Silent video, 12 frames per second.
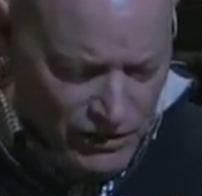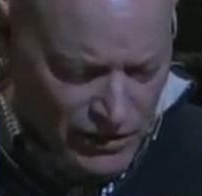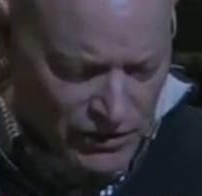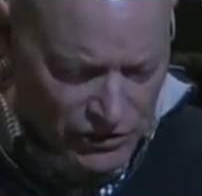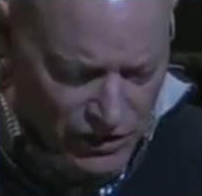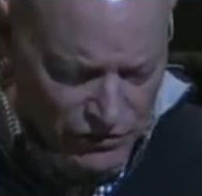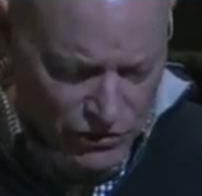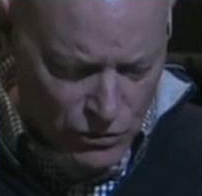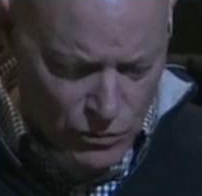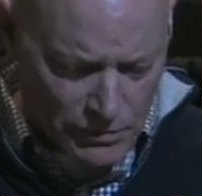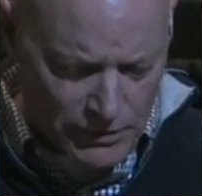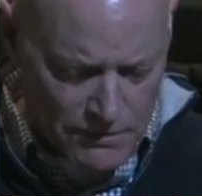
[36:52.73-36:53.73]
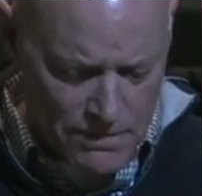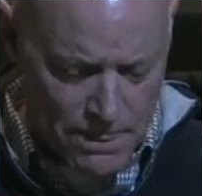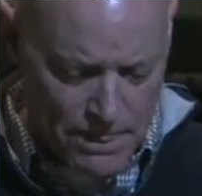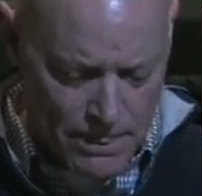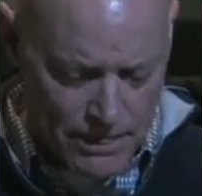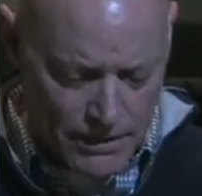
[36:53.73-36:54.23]
He says to the woman,
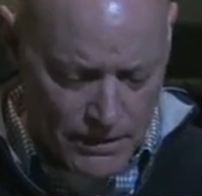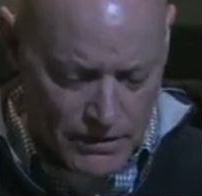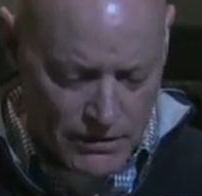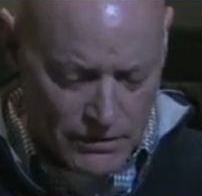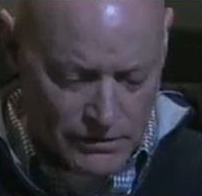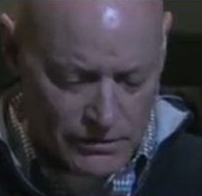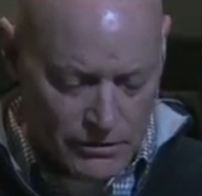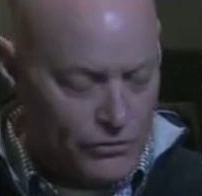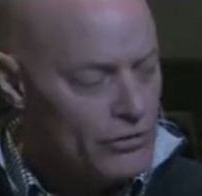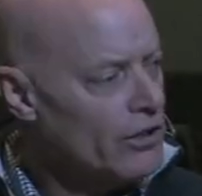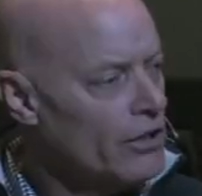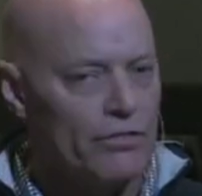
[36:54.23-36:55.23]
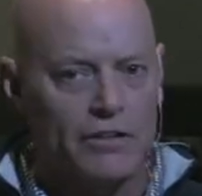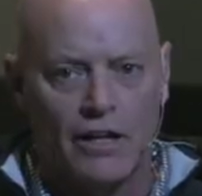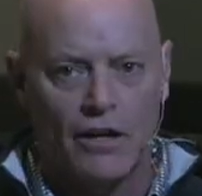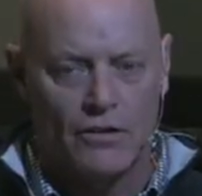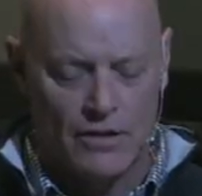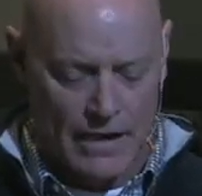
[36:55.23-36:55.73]
listen carefully
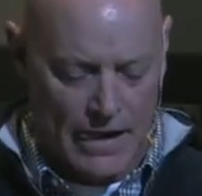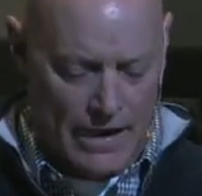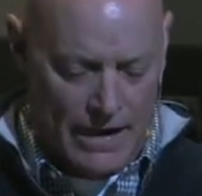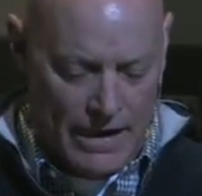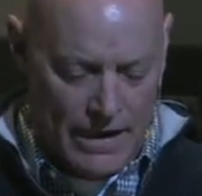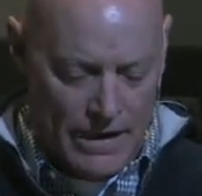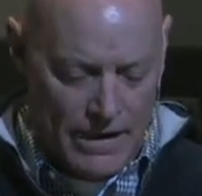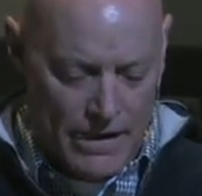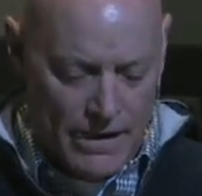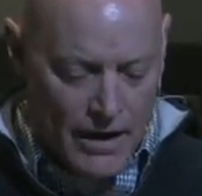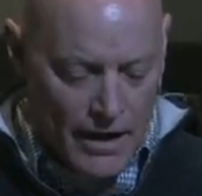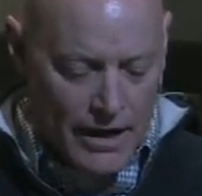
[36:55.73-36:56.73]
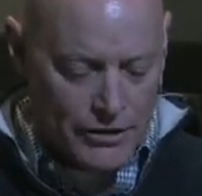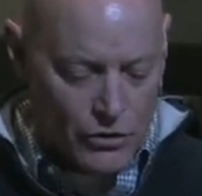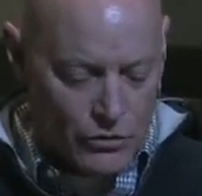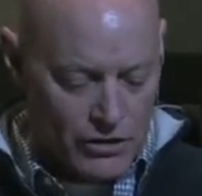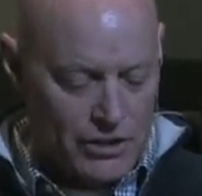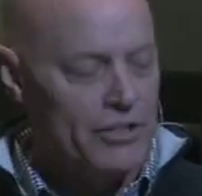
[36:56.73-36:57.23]
now. I
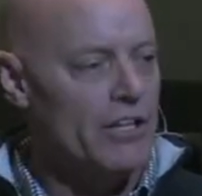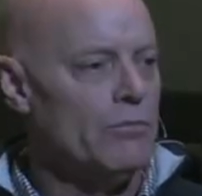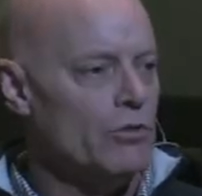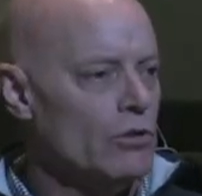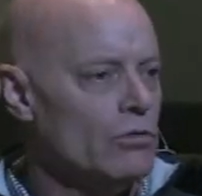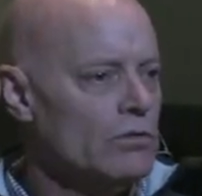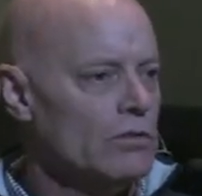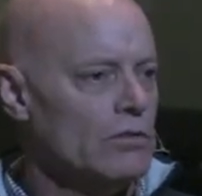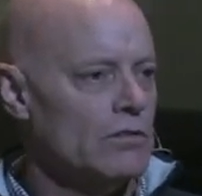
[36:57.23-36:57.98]
don't condemn you.